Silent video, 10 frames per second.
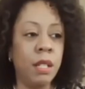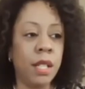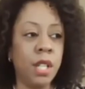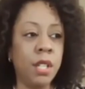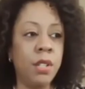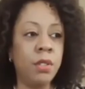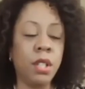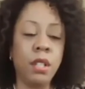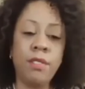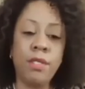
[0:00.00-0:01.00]
continue
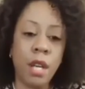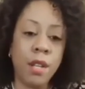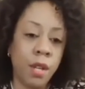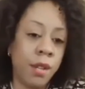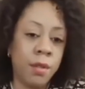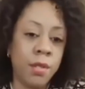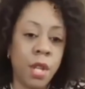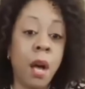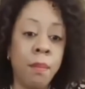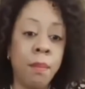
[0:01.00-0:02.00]
to lift others
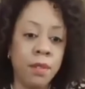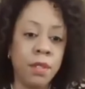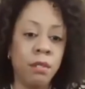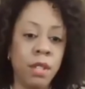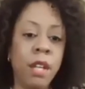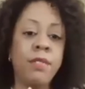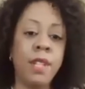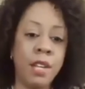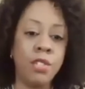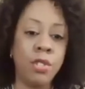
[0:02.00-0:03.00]
up, to lift
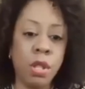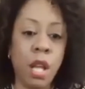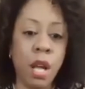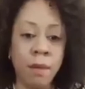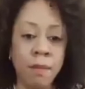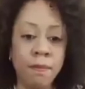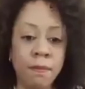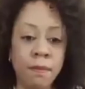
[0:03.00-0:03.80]
as you climb.